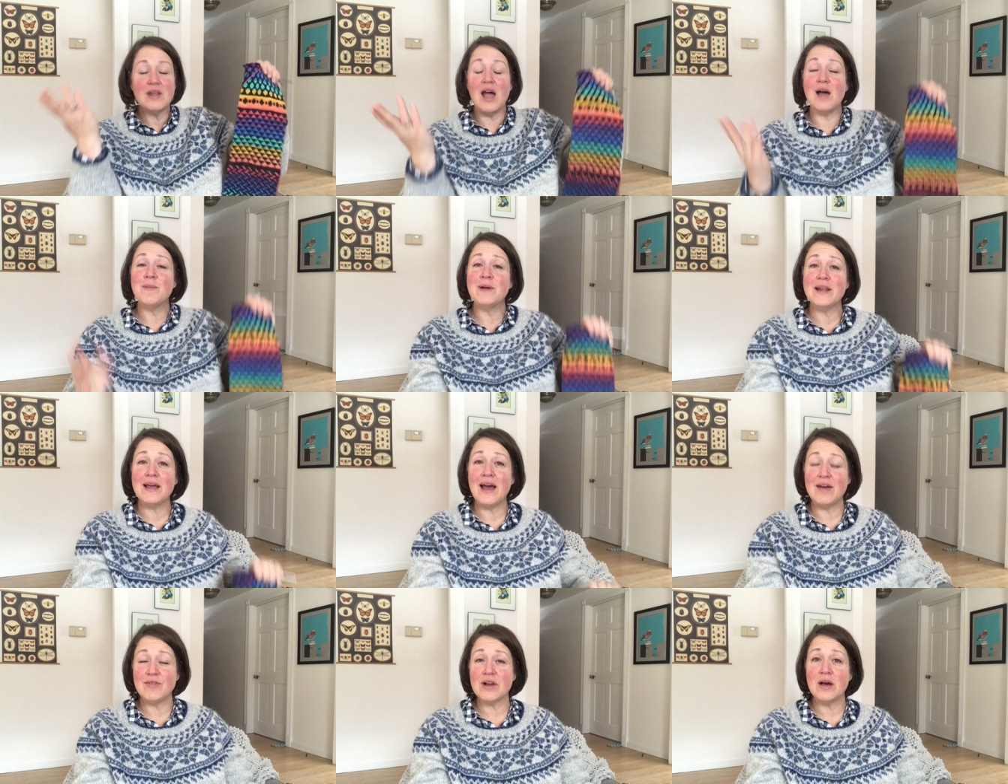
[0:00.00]
I'm gonna
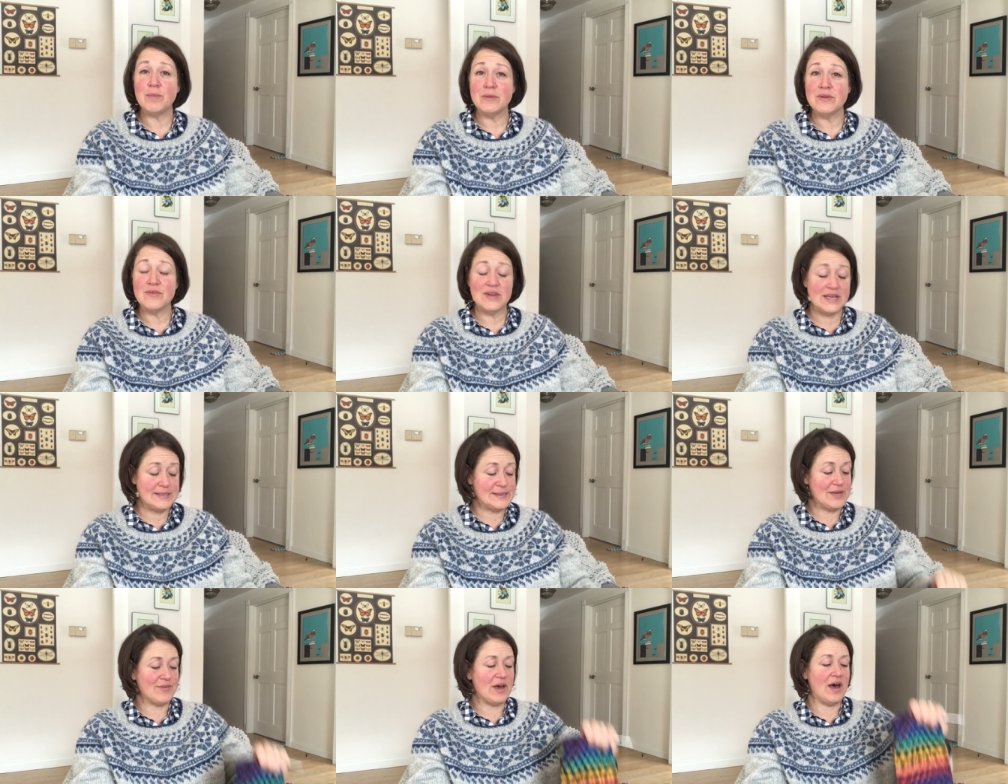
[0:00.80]
have a couple of
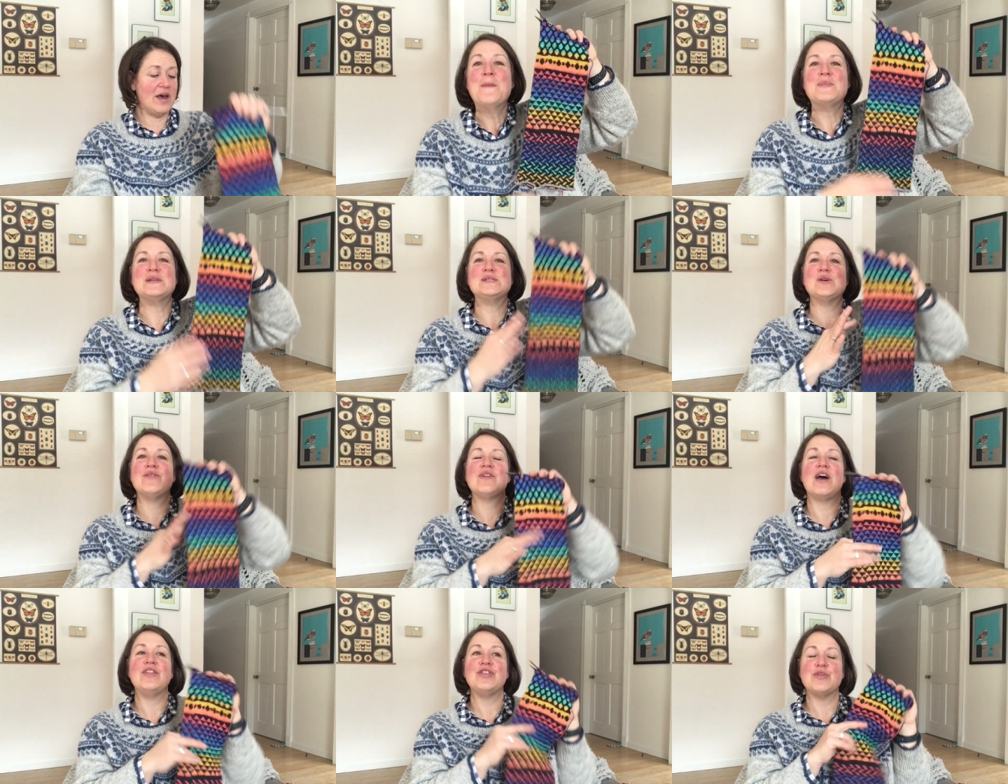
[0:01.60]
kits. I've got
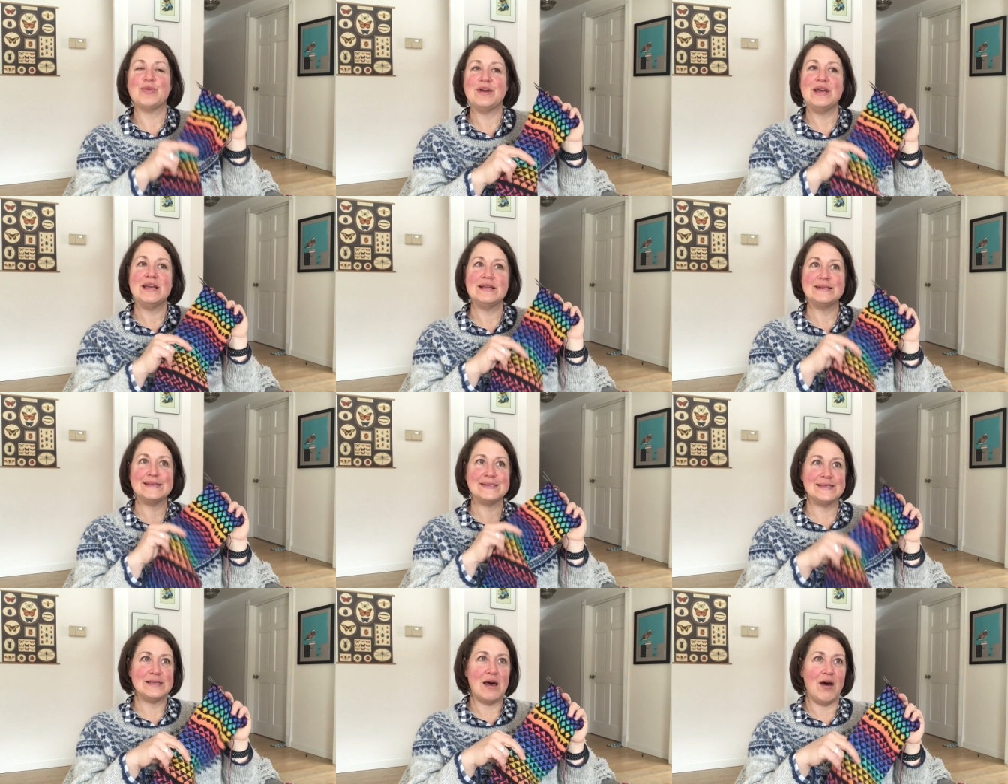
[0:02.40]
3
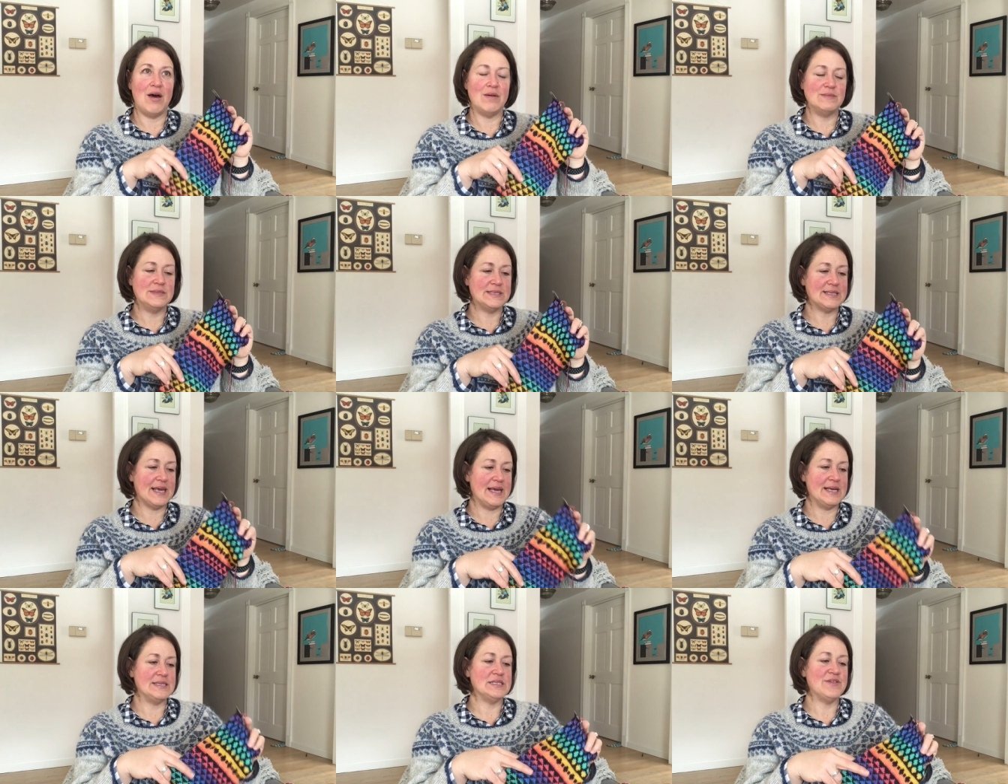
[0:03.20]

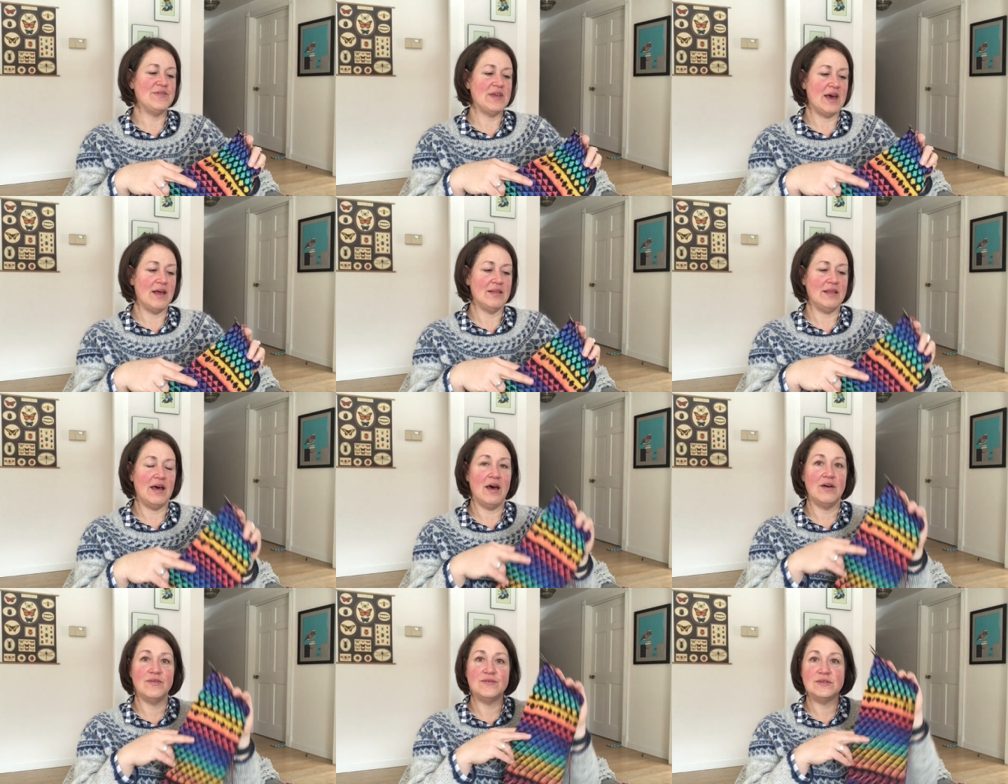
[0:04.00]
skeins of that
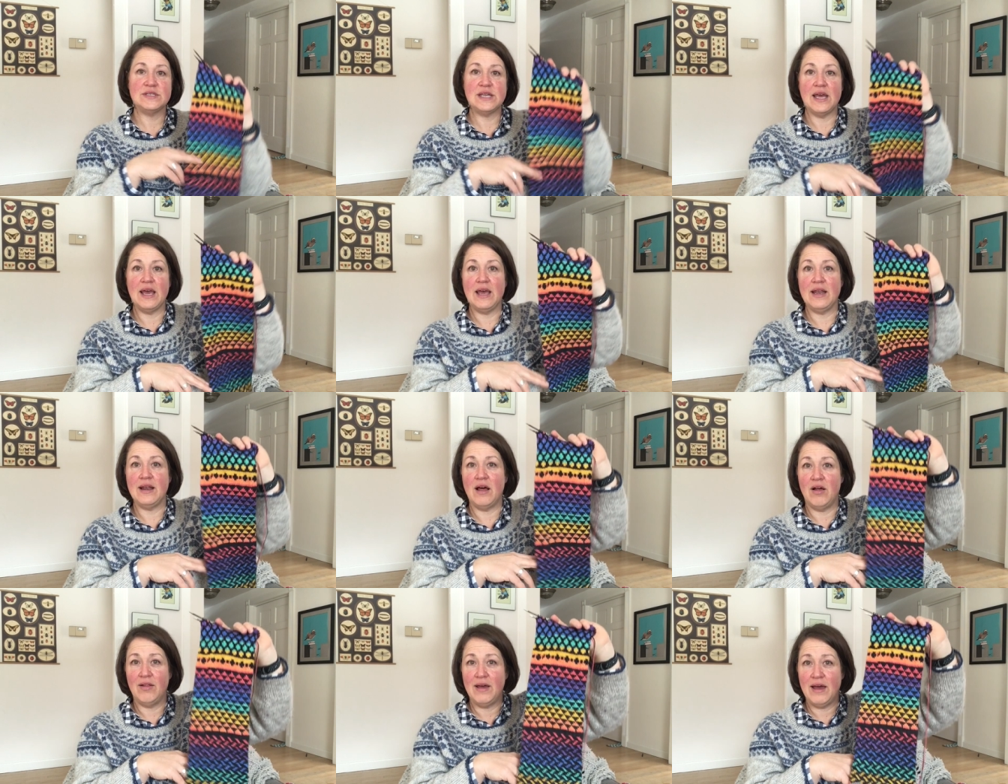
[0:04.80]
left, and
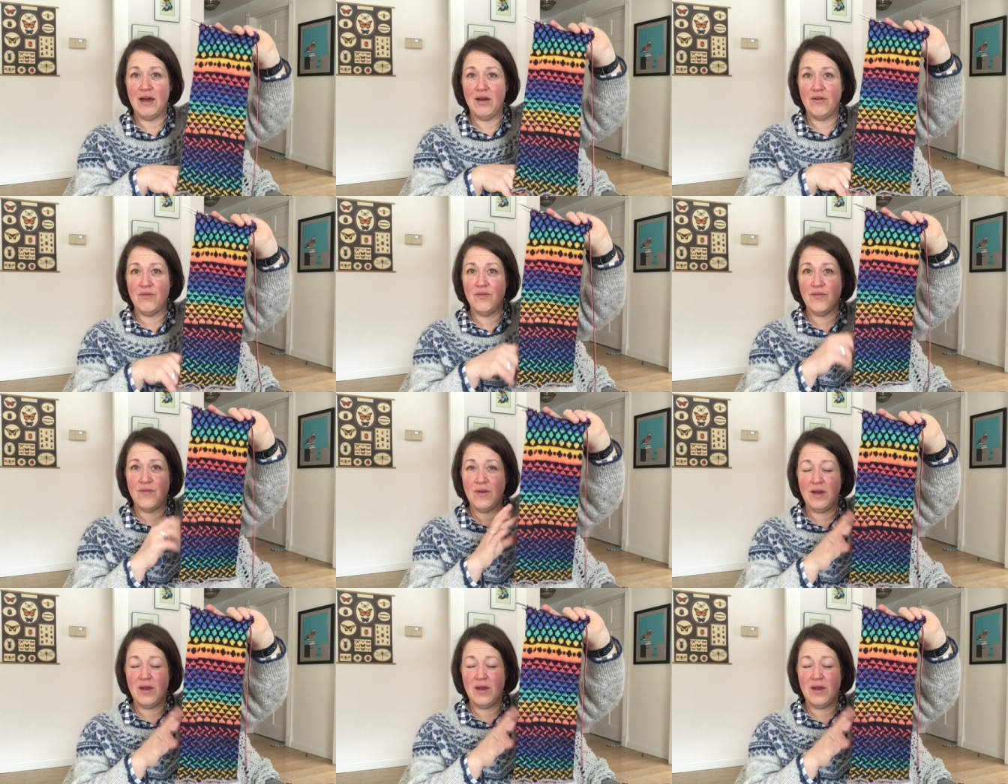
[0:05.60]
I'll have